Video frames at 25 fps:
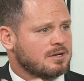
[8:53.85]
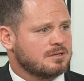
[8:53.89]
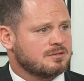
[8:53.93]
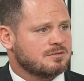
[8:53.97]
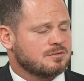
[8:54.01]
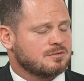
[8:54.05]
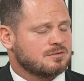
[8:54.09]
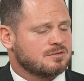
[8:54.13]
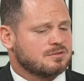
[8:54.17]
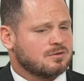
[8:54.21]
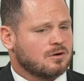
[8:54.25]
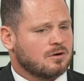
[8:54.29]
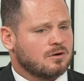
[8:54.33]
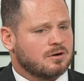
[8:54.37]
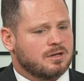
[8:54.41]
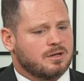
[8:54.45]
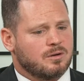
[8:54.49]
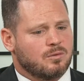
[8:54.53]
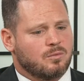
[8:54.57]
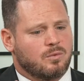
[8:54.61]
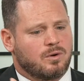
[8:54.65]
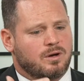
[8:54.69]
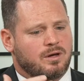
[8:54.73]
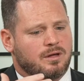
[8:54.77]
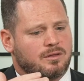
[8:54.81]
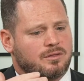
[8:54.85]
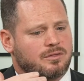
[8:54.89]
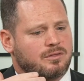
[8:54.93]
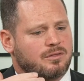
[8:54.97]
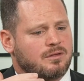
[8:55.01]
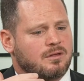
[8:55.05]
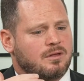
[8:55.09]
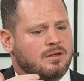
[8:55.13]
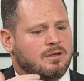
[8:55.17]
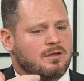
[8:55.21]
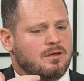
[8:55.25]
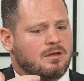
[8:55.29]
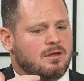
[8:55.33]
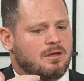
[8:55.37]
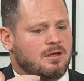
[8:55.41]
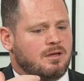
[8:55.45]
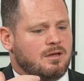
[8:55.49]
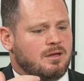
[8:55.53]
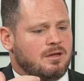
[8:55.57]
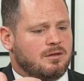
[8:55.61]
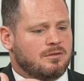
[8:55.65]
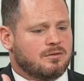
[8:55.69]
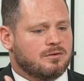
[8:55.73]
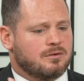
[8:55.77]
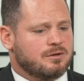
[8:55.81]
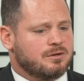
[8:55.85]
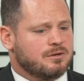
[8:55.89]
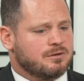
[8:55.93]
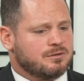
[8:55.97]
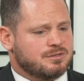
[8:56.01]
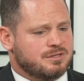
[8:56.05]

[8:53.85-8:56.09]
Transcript: So starting with either your